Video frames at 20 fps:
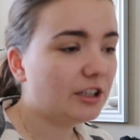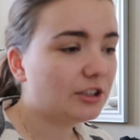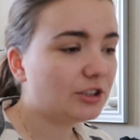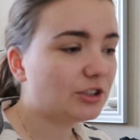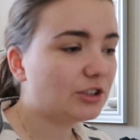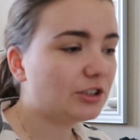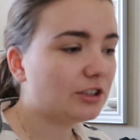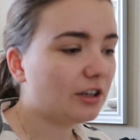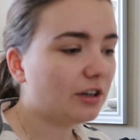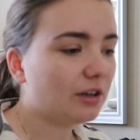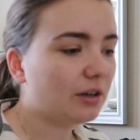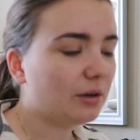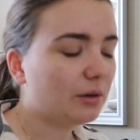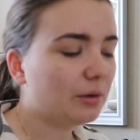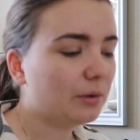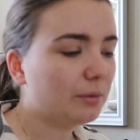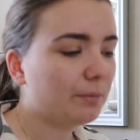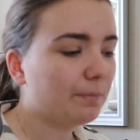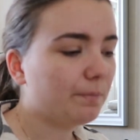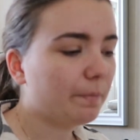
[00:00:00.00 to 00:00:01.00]

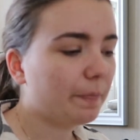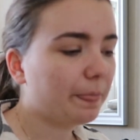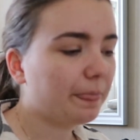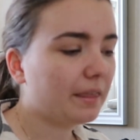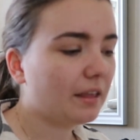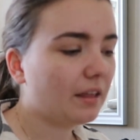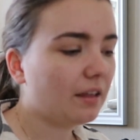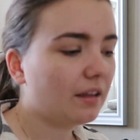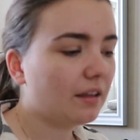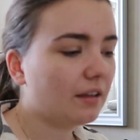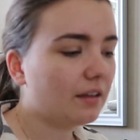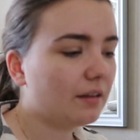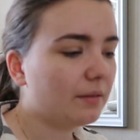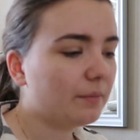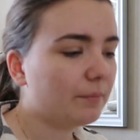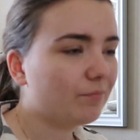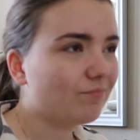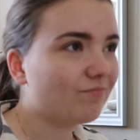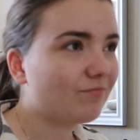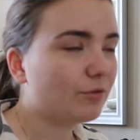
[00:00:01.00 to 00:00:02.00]
So
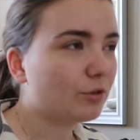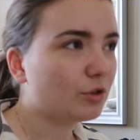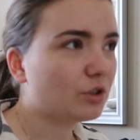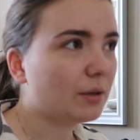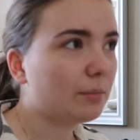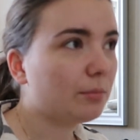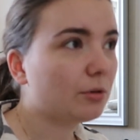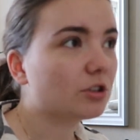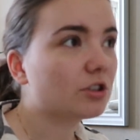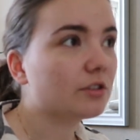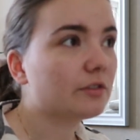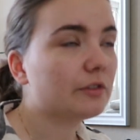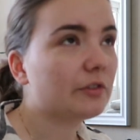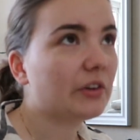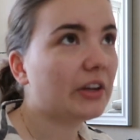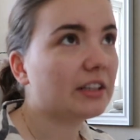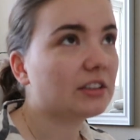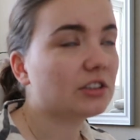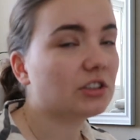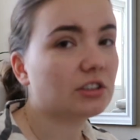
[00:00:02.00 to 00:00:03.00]
for some parts of the
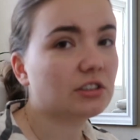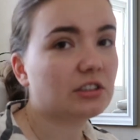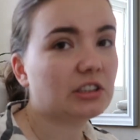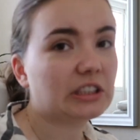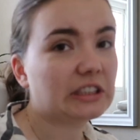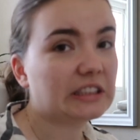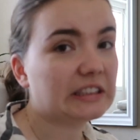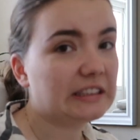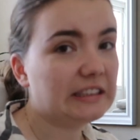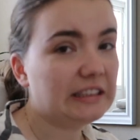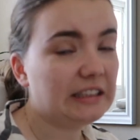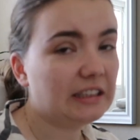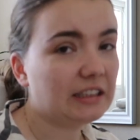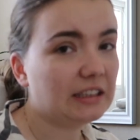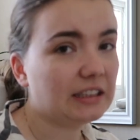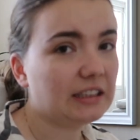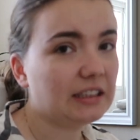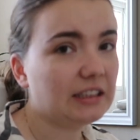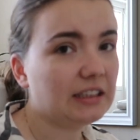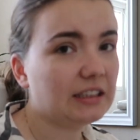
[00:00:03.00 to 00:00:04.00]
van, such as the
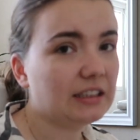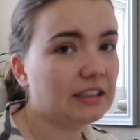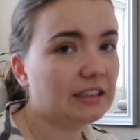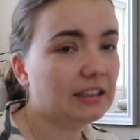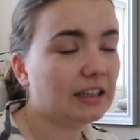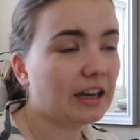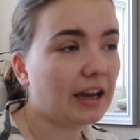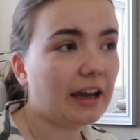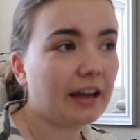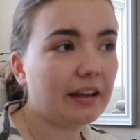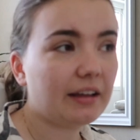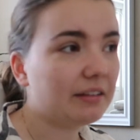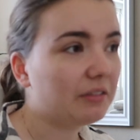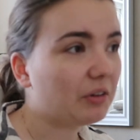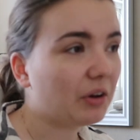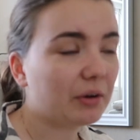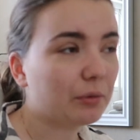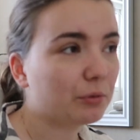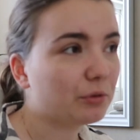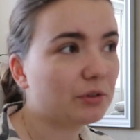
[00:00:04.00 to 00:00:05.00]
ceiling,
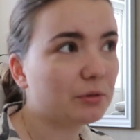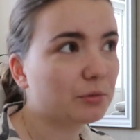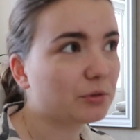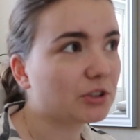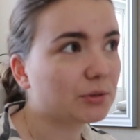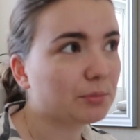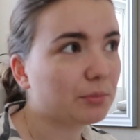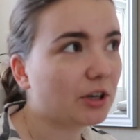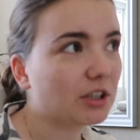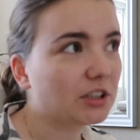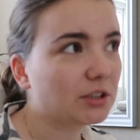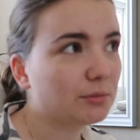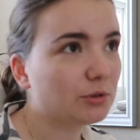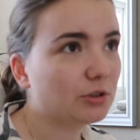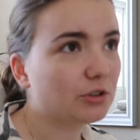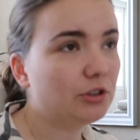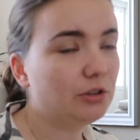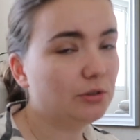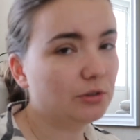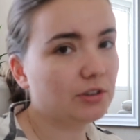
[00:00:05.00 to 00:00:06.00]
it was
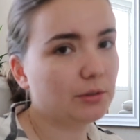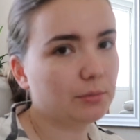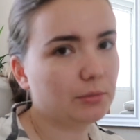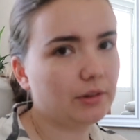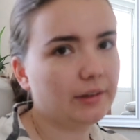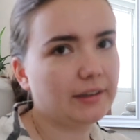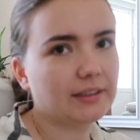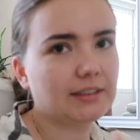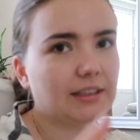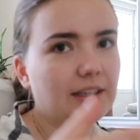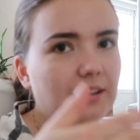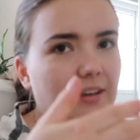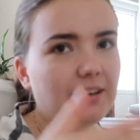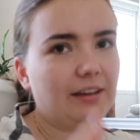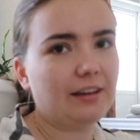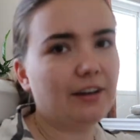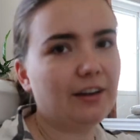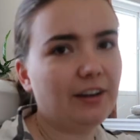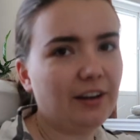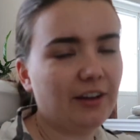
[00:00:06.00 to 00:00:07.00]
impossible to use them unless I
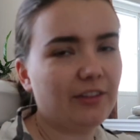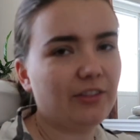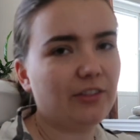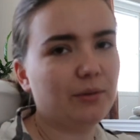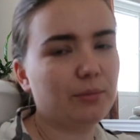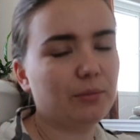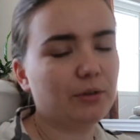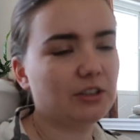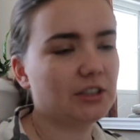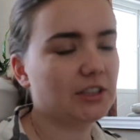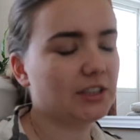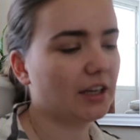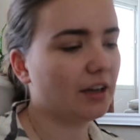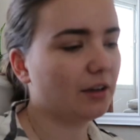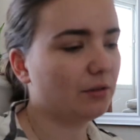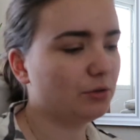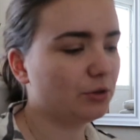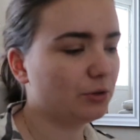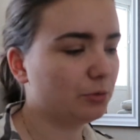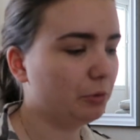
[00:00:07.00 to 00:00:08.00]
like cut them on the
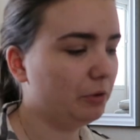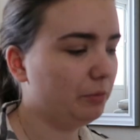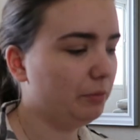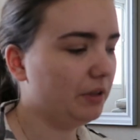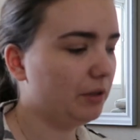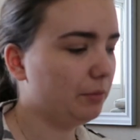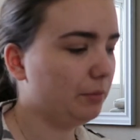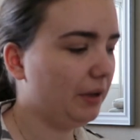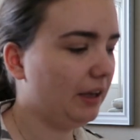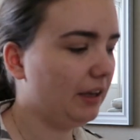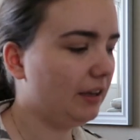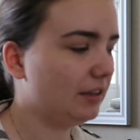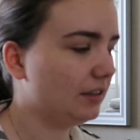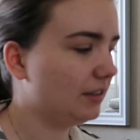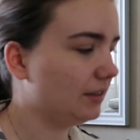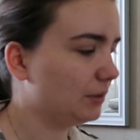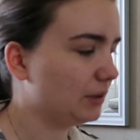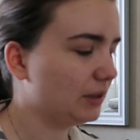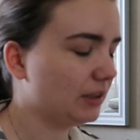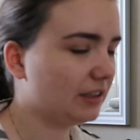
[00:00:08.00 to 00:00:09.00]
side, which would have been a pain, and
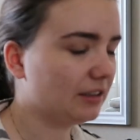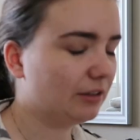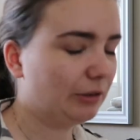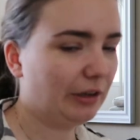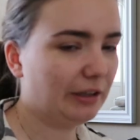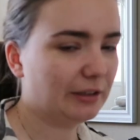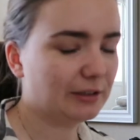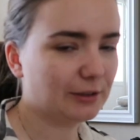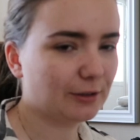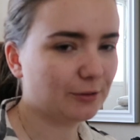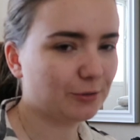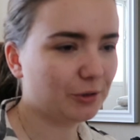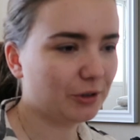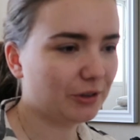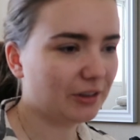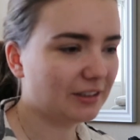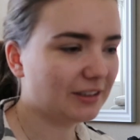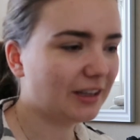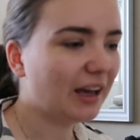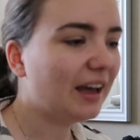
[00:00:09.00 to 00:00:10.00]
I was like, okay, it's not
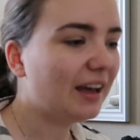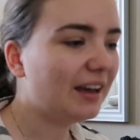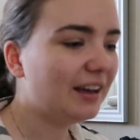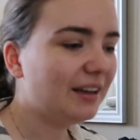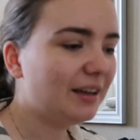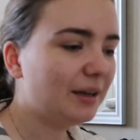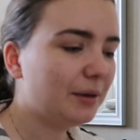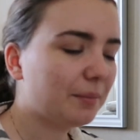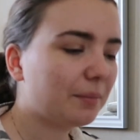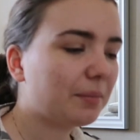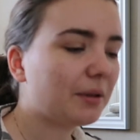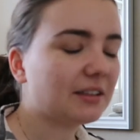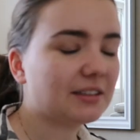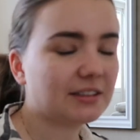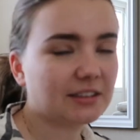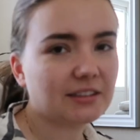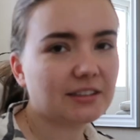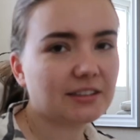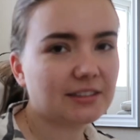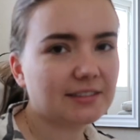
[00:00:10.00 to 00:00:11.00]
worth it.
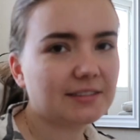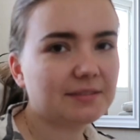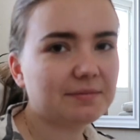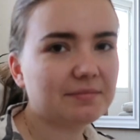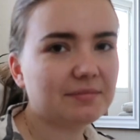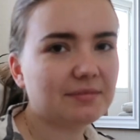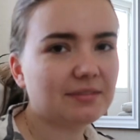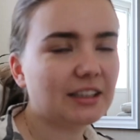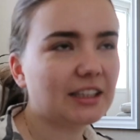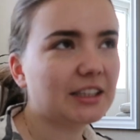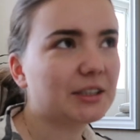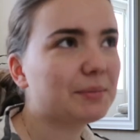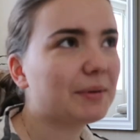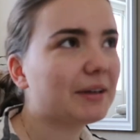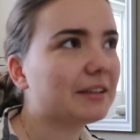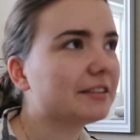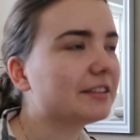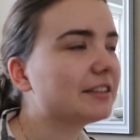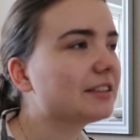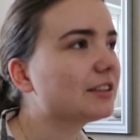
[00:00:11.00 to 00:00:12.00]
Plus it's the
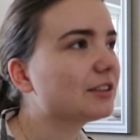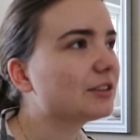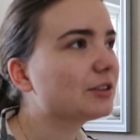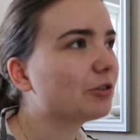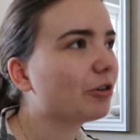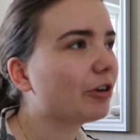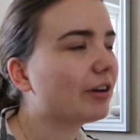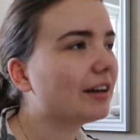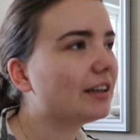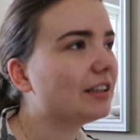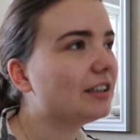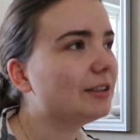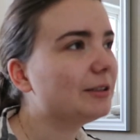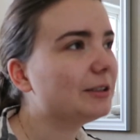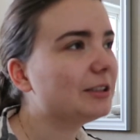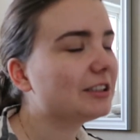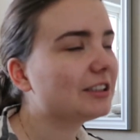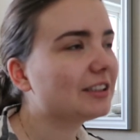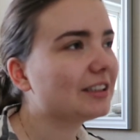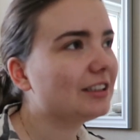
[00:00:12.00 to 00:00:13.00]
expense. So
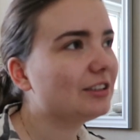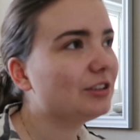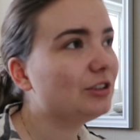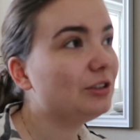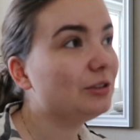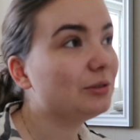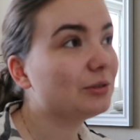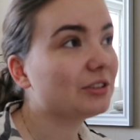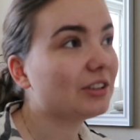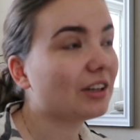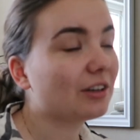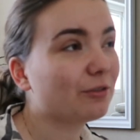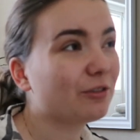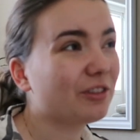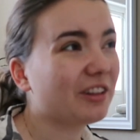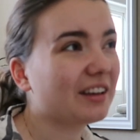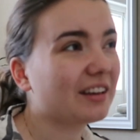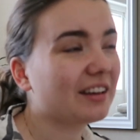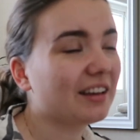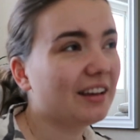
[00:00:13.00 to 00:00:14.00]
I decided to use that for
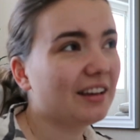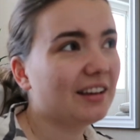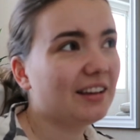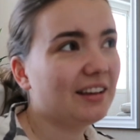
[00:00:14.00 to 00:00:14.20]
like